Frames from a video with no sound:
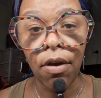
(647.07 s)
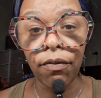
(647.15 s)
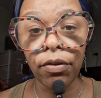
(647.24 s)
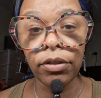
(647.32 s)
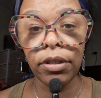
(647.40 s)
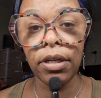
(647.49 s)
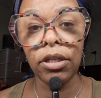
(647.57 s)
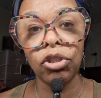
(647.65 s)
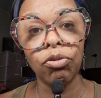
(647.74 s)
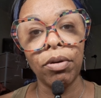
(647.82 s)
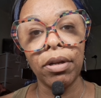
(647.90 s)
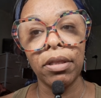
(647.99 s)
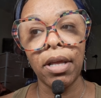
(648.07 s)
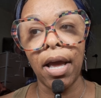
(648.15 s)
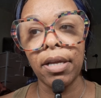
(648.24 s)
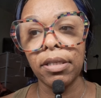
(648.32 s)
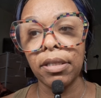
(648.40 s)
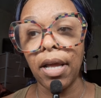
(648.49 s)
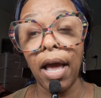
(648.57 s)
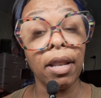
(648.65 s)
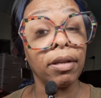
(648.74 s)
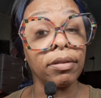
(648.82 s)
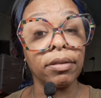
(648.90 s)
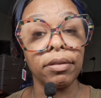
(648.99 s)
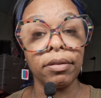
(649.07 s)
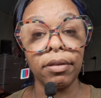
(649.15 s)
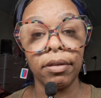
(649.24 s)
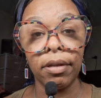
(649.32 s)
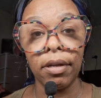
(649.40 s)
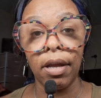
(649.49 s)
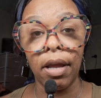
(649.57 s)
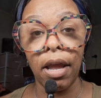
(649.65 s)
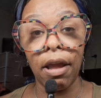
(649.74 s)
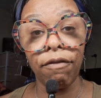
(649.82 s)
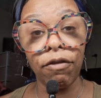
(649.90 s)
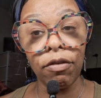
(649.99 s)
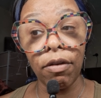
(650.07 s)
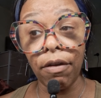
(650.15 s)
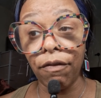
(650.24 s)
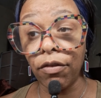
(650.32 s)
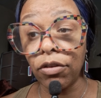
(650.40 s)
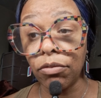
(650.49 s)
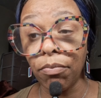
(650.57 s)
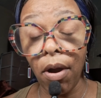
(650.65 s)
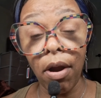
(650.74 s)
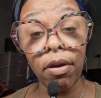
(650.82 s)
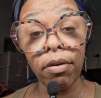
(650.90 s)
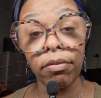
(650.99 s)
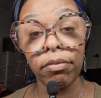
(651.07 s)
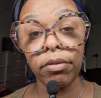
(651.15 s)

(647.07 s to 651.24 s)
for ten to $20,000 if you smart.